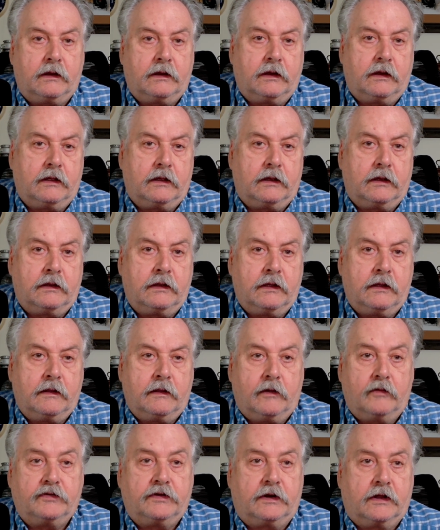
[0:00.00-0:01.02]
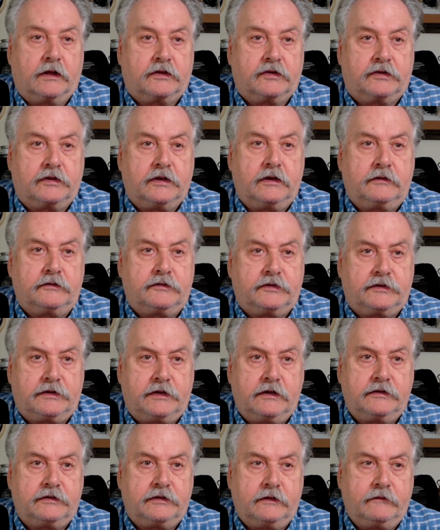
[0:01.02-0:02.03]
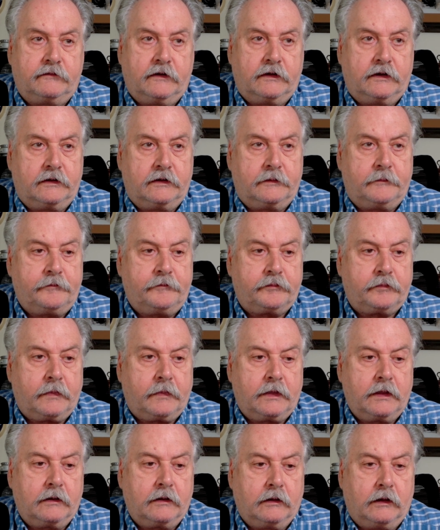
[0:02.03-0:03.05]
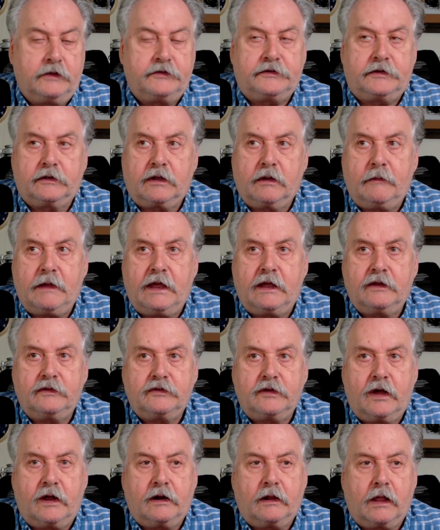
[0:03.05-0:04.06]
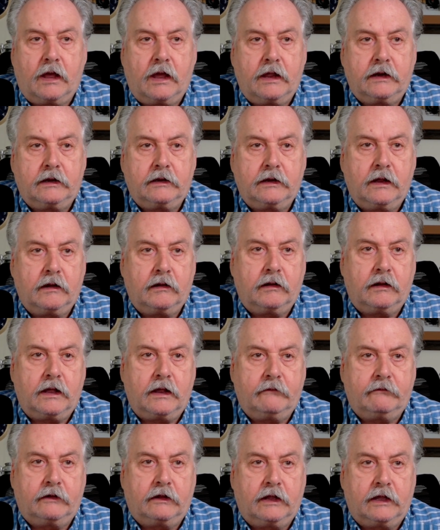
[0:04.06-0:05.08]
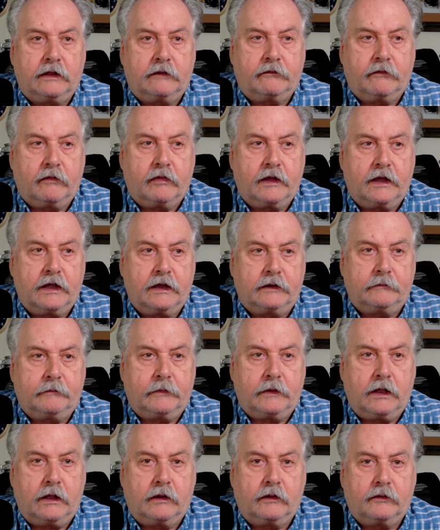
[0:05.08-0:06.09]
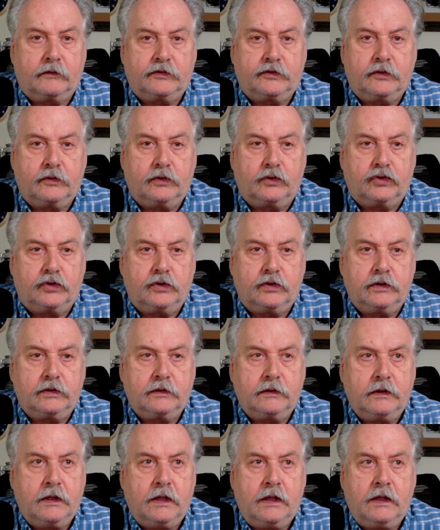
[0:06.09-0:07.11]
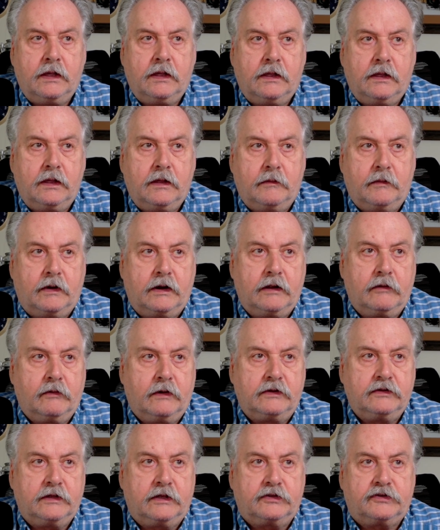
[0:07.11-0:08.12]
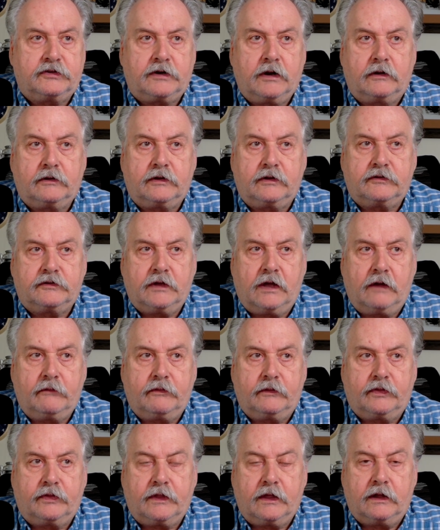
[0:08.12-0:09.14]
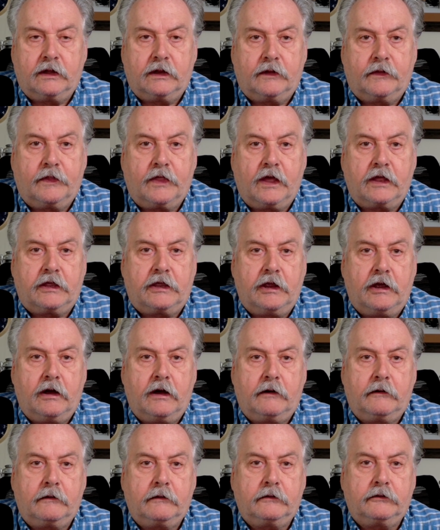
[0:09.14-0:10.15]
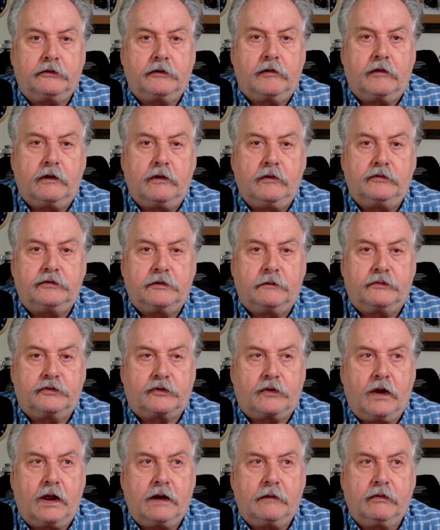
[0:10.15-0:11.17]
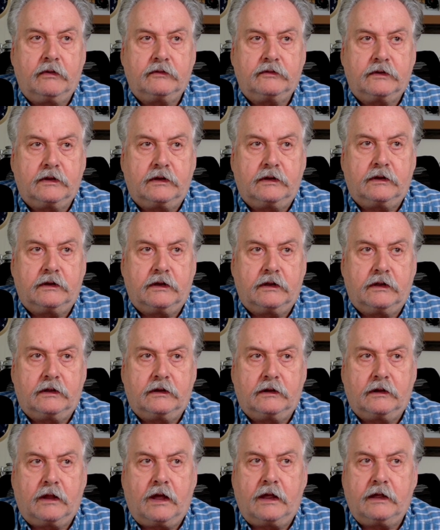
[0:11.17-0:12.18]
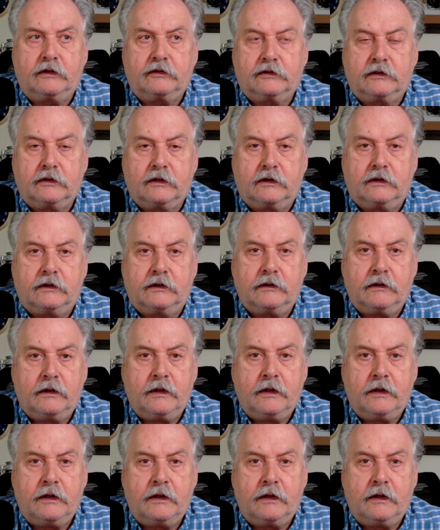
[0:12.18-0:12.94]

And uh, there's an extensive uh, list of commands online. I'll have a link for that. I'll show it to you. But anyways, let's start this off with uh, thank you all to the new subscribers and uh, likes.